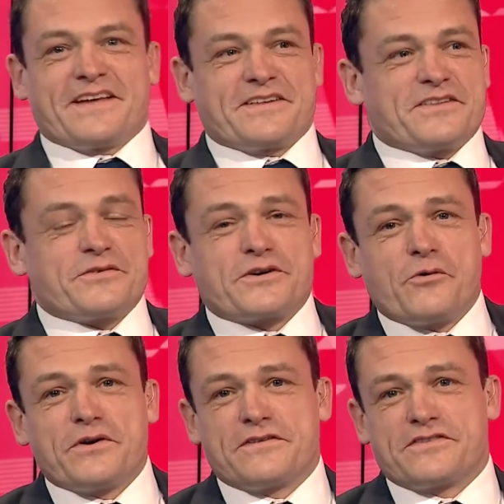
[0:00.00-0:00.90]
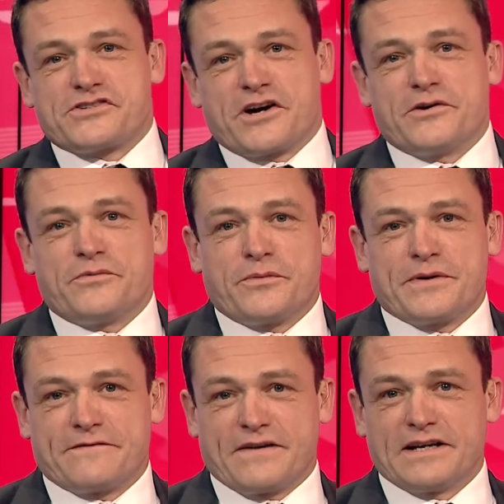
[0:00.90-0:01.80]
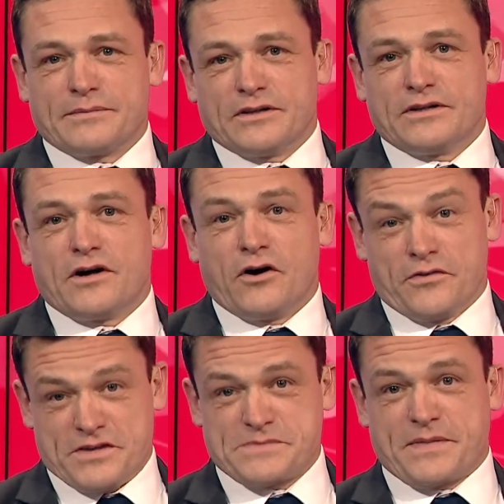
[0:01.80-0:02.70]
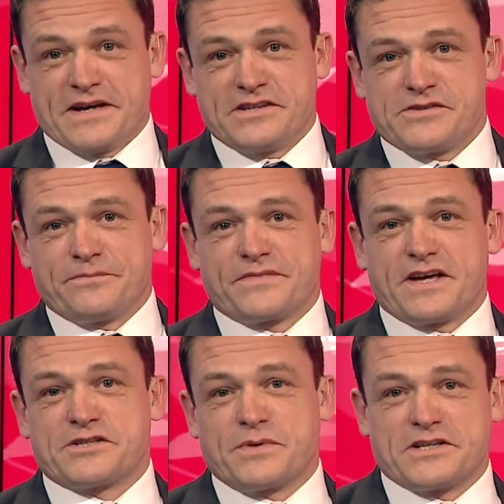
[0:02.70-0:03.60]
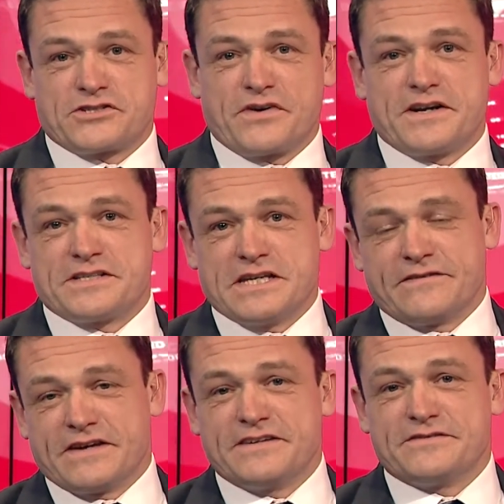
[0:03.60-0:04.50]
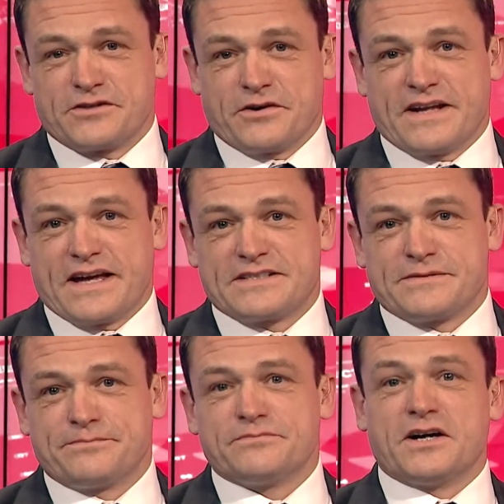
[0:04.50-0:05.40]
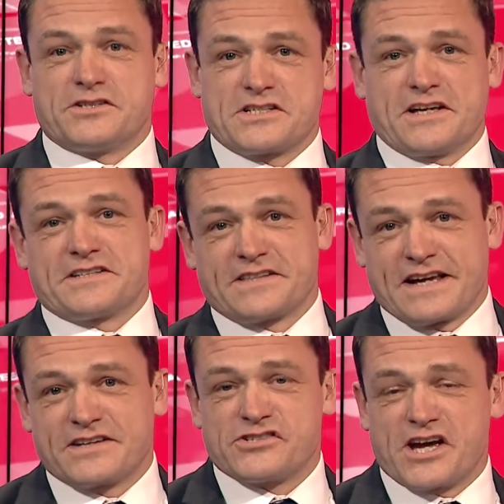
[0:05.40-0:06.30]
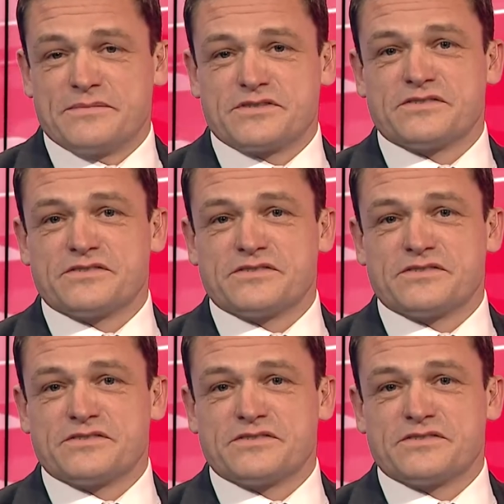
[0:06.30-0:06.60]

The recording of the show will be available on this page, as well as tradertv.net. I'd just like to thank James,